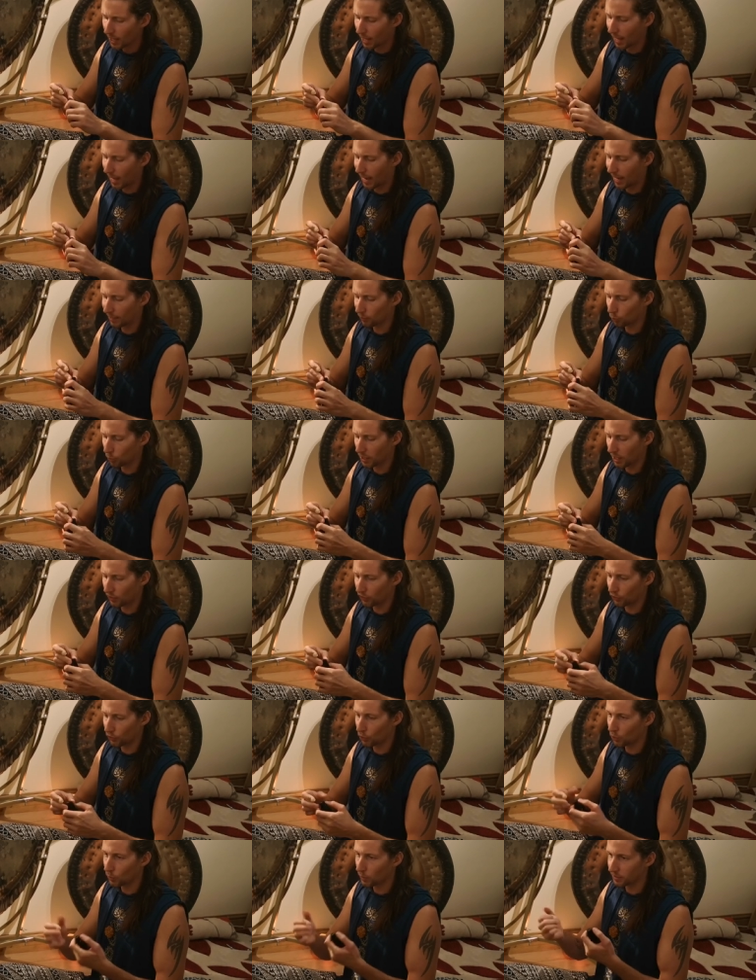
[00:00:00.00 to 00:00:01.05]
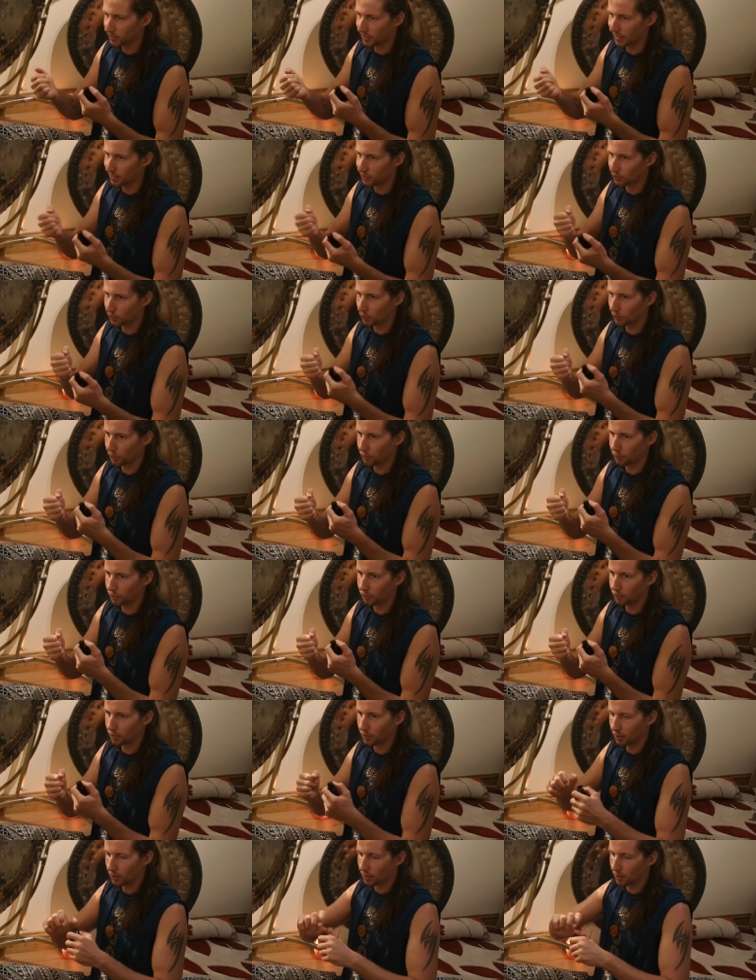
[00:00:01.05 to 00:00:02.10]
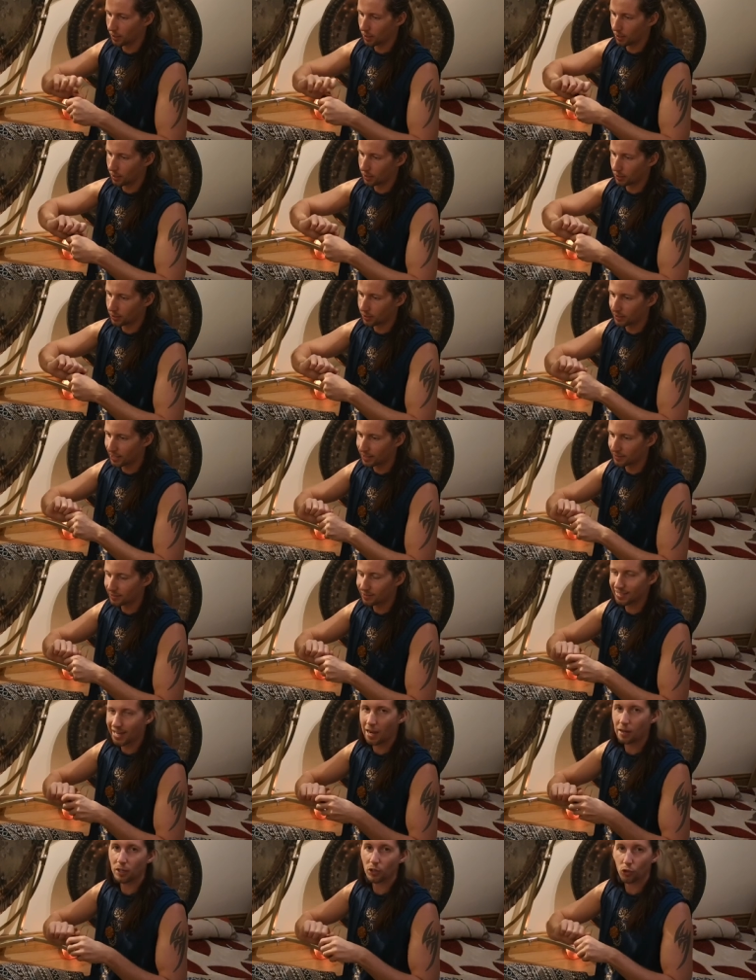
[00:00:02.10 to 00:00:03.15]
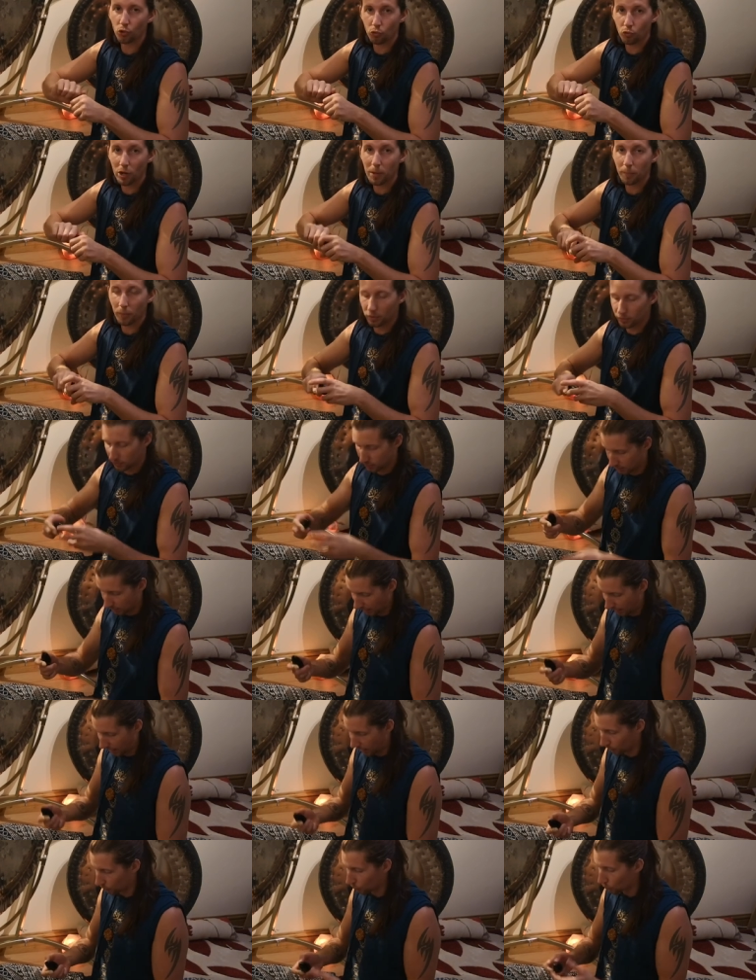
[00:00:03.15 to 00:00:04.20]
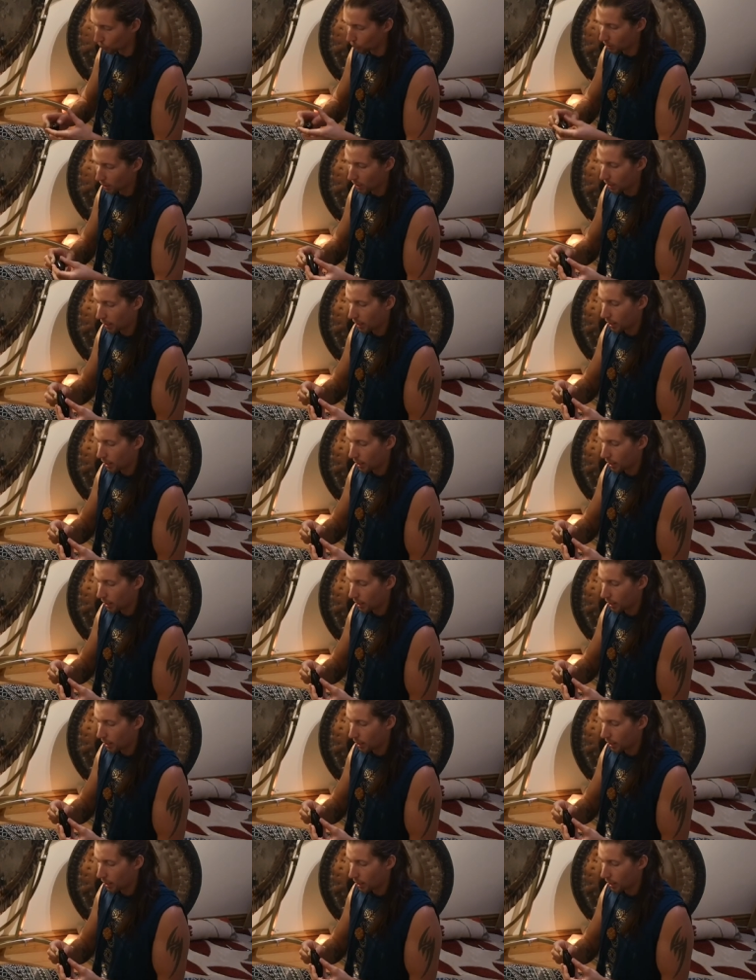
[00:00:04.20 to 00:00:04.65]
and what they do is they sort of condense down and grip onto the handle.